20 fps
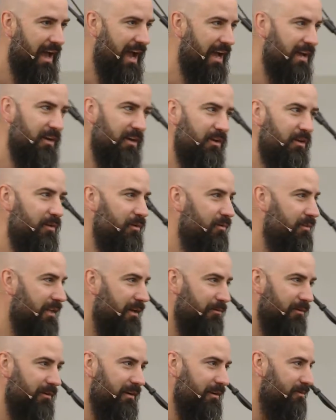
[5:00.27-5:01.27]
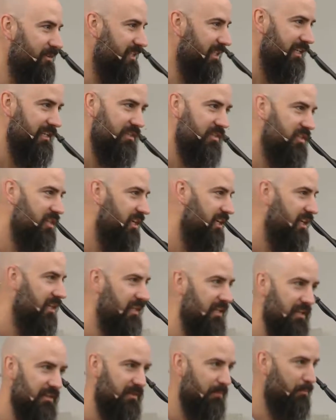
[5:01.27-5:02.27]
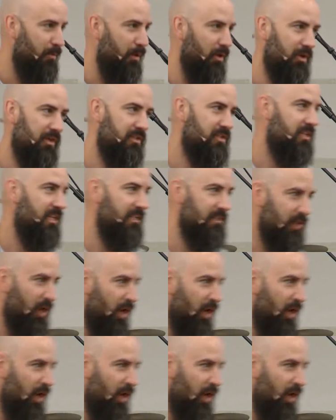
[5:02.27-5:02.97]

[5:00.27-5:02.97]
I knew there were, it was listed in the books that